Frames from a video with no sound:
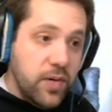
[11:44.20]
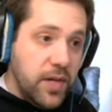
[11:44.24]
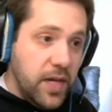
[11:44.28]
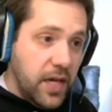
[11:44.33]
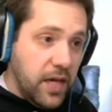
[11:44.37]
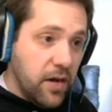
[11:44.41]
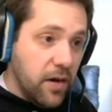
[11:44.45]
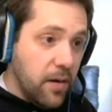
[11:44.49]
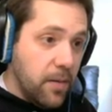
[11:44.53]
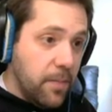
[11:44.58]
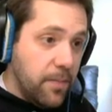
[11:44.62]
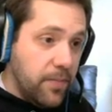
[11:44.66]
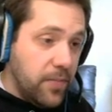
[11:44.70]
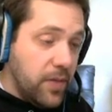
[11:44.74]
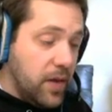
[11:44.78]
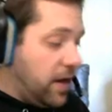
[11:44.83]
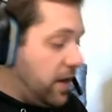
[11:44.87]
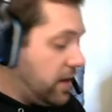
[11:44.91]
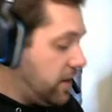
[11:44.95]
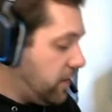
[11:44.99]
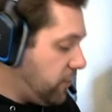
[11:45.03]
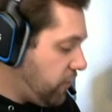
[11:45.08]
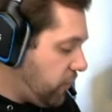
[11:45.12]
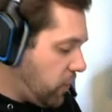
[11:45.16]
here.
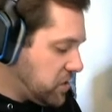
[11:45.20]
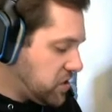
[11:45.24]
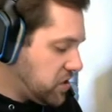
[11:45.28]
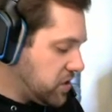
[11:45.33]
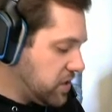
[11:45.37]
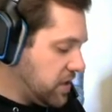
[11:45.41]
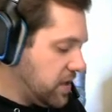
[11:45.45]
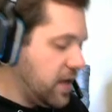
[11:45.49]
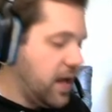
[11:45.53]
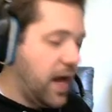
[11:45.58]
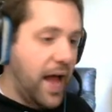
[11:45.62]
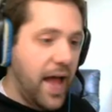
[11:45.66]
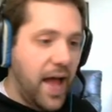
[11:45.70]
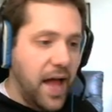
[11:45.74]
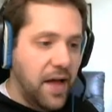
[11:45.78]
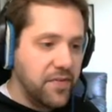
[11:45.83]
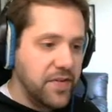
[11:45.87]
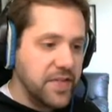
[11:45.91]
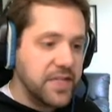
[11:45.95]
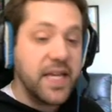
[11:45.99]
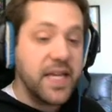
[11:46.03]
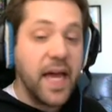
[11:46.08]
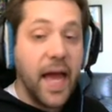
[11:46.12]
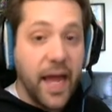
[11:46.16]
And unfortunately, I have
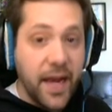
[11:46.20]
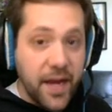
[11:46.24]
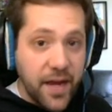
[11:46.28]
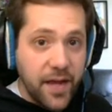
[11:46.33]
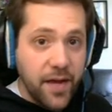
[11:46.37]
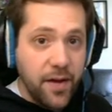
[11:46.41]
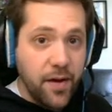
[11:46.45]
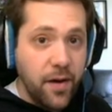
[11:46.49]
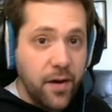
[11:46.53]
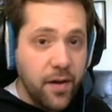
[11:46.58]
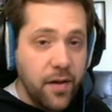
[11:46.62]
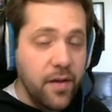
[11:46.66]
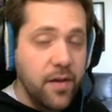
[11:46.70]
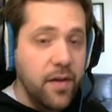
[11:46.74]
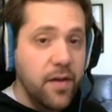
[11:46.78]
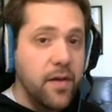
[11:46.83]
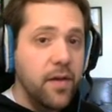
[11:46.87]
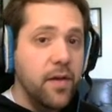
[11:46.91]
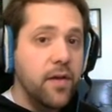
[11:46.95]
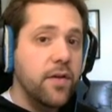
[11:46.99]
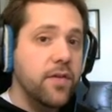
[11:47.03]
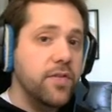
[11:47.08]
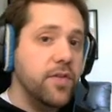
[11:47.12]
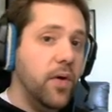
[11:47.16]
a 10 here.
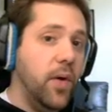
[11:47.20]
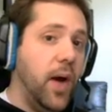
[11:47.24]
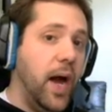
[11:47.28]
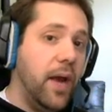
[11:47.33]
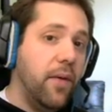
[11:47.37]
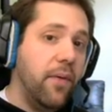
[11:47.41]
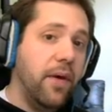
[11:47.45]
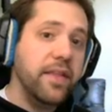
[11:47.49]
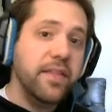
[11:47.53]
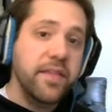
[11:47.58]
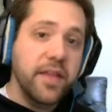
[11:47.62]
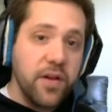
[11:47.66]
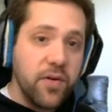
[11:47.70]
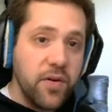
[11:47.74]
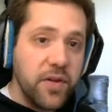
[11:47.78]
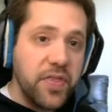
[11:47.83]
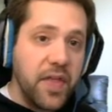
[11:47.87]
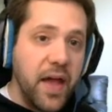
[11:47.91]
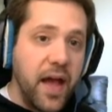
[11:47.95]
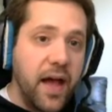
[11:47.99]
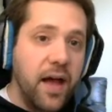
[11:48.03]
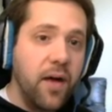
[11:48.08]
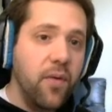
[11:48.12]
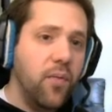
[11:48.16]
So how do I deal with
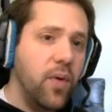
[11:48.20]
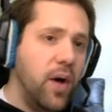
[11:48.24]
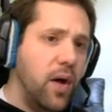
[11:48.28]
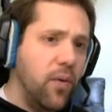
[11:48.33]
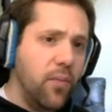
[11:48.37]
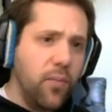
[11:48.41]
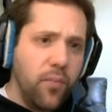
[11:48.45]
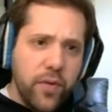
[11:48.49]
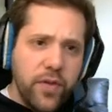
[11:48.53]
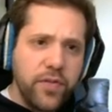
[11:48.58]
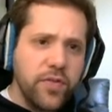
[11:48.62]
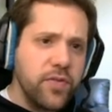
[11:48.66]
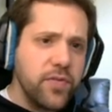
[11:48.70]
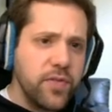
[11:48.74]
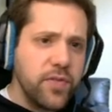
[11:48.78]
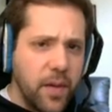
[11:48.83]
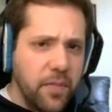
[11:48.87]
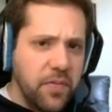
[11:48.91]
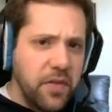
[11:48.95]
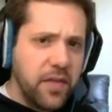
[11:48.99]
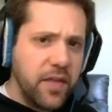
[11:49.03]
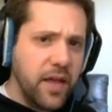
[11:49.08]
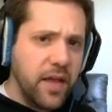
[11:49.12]
that? Well, we do something